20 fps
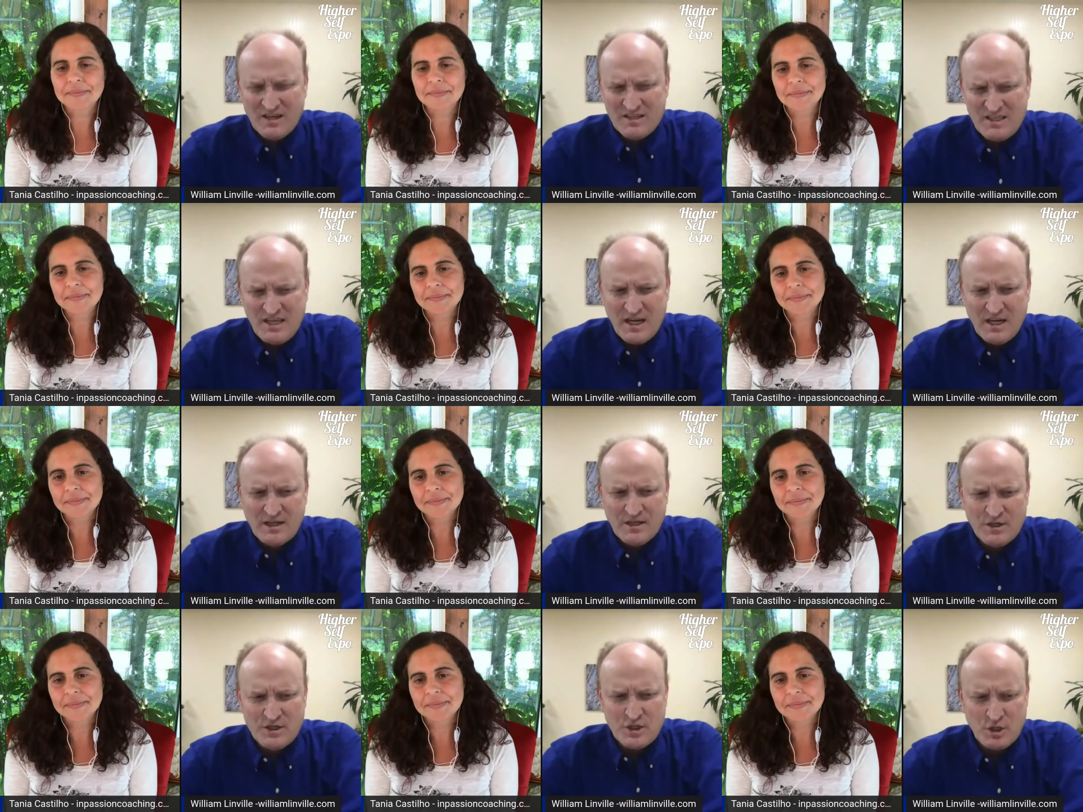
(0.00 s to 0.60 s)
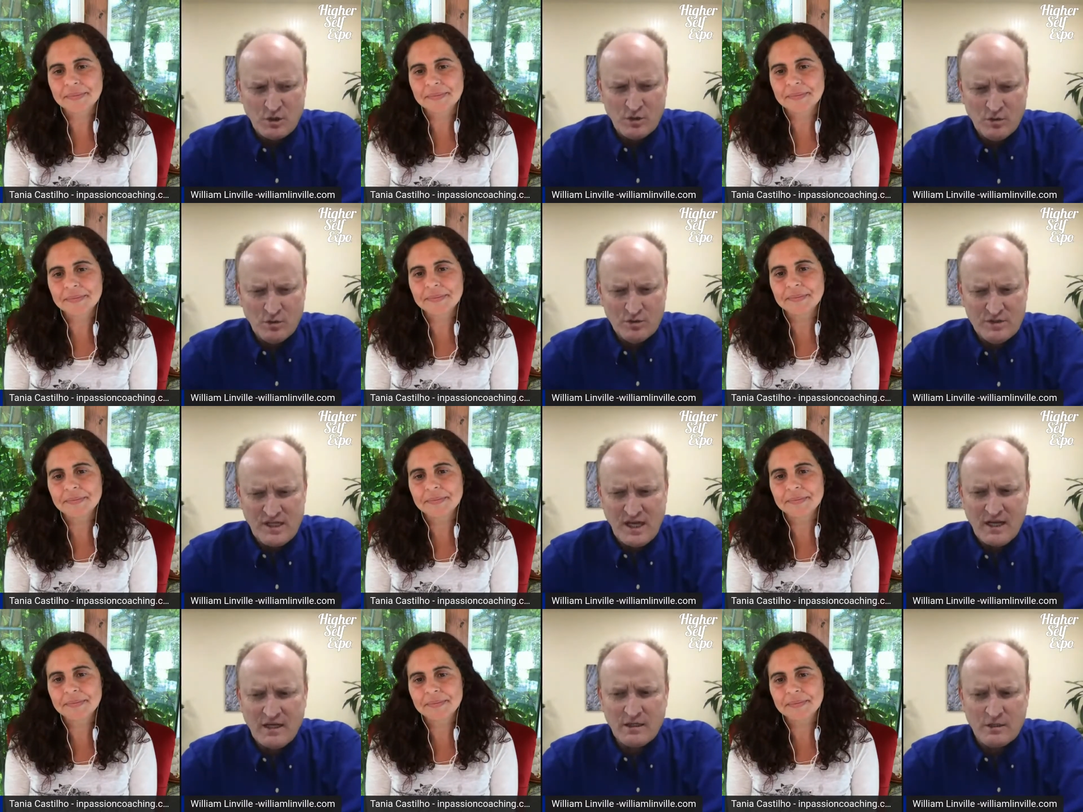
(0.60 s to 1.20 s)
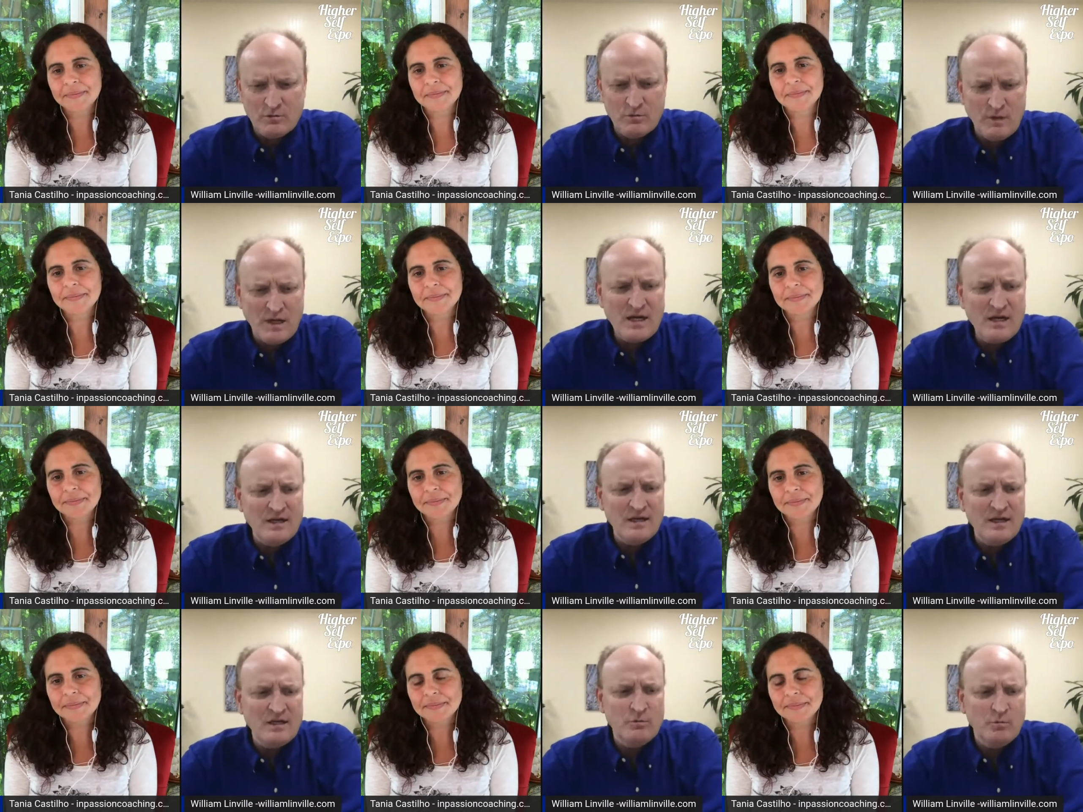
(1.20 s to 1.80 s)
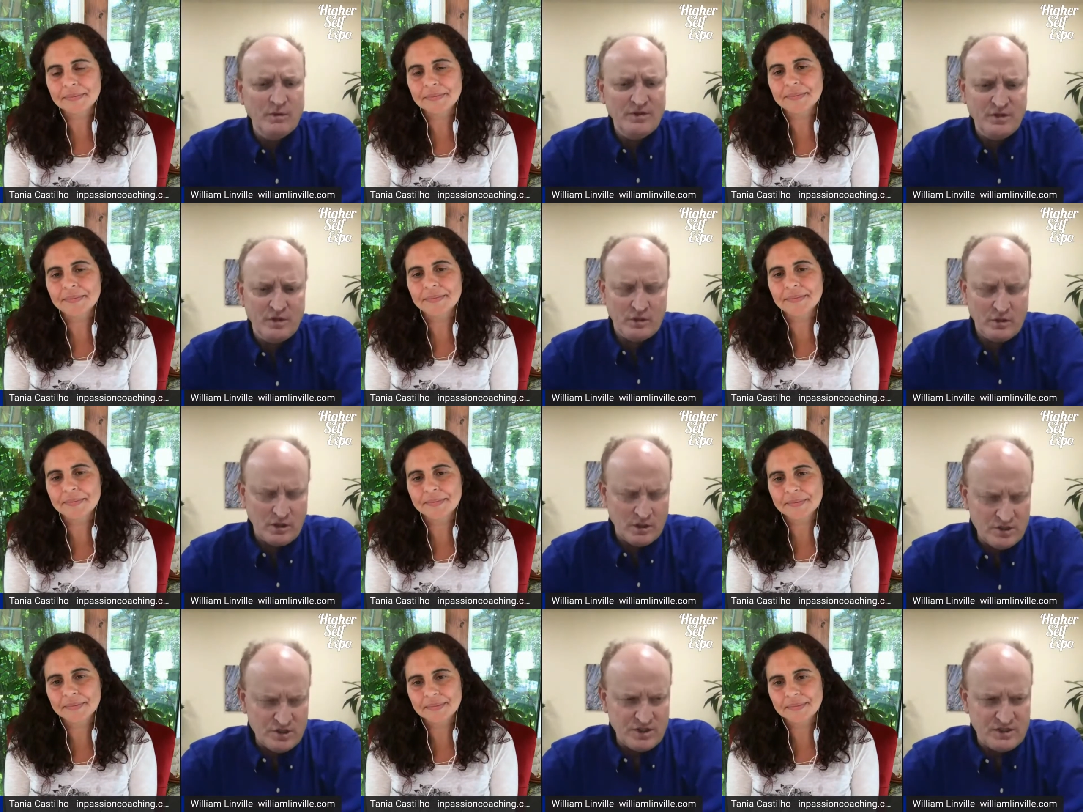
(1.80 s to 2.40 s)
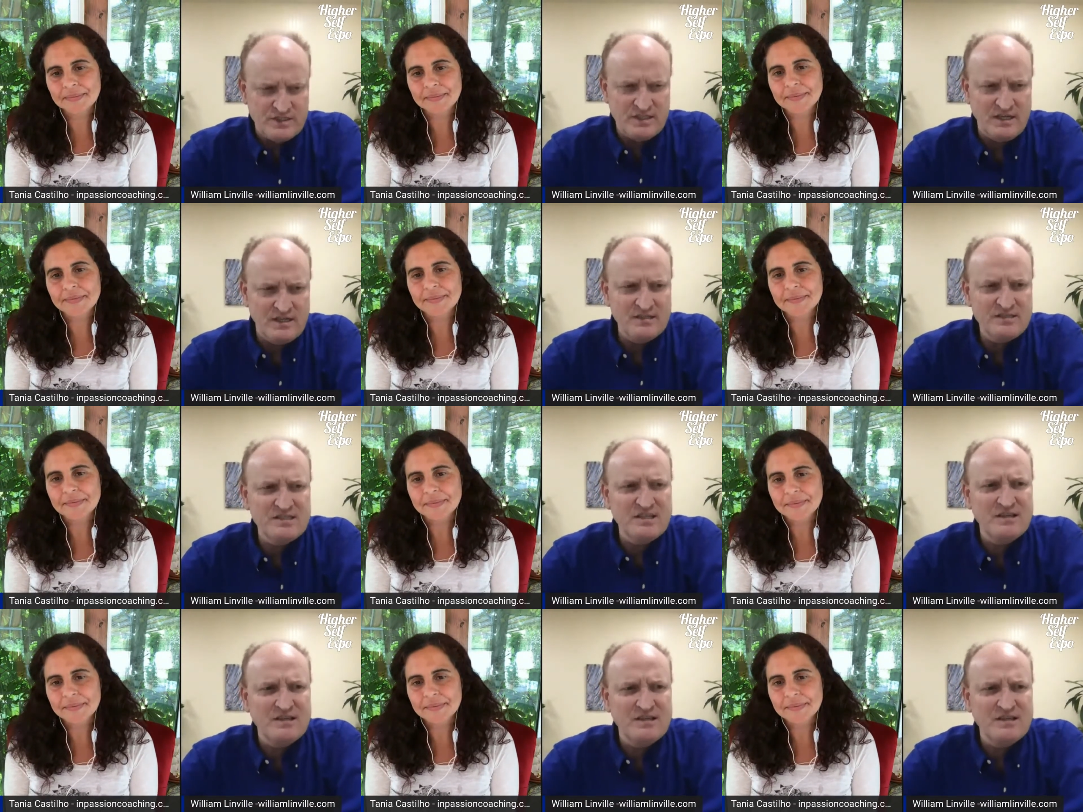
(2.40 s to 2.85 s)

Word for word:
Speaker 1: taking a toll taking a ride with your consciousness